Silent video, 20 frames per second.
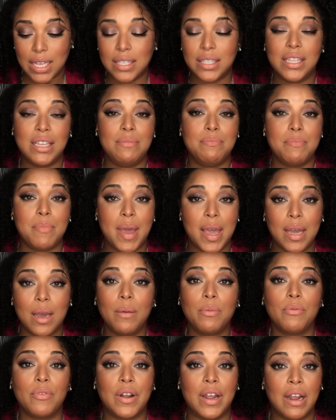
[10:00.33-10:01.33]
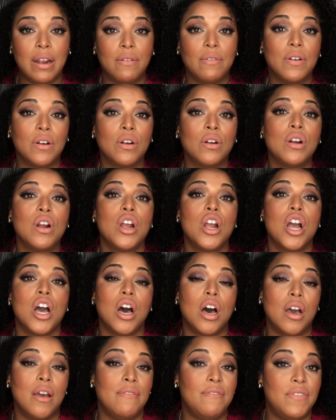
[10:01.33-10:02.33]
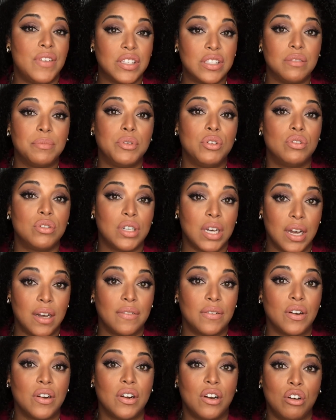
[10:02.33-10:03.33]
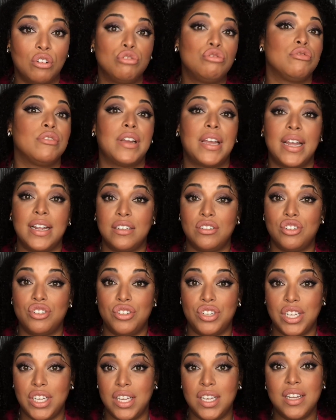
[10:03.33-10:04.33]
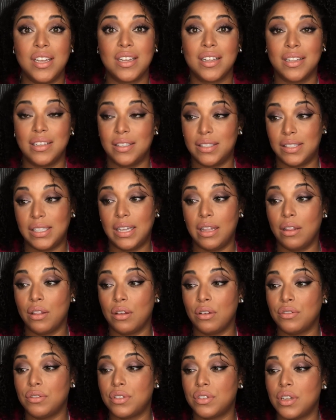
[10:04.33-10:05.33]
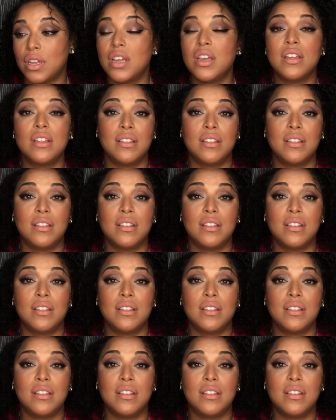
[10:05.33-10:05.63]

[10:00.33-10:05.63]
is the Makeup Forever Invisible Cover Ultra HD Concealers.